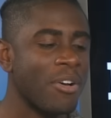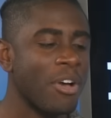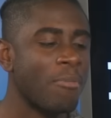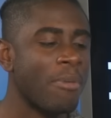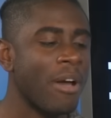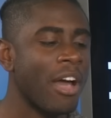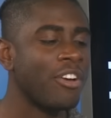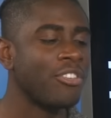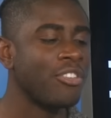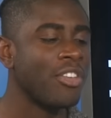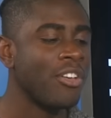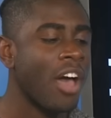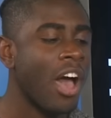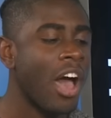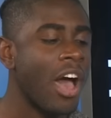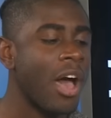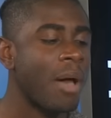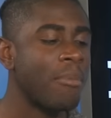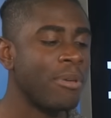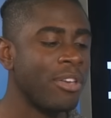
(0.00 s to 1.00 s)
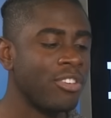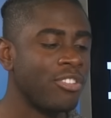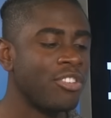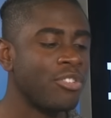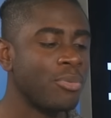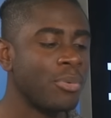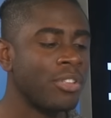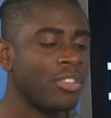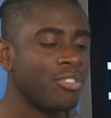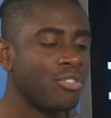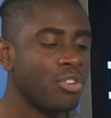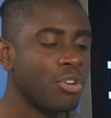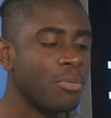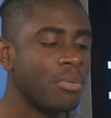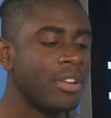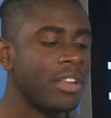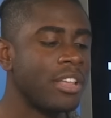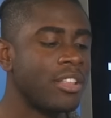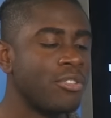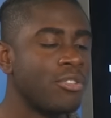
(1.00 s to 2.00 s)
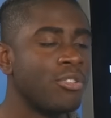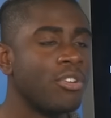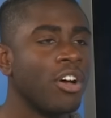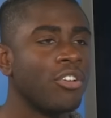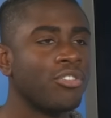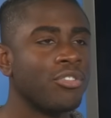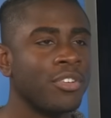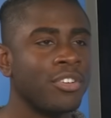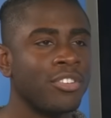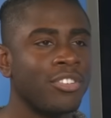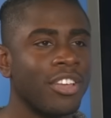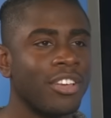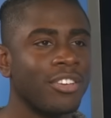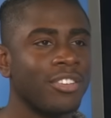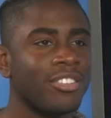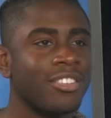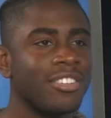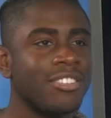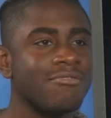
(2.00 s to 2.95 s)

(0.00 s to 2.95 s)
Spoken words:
go Paris, PSG to win this group and then Newcastle finish second.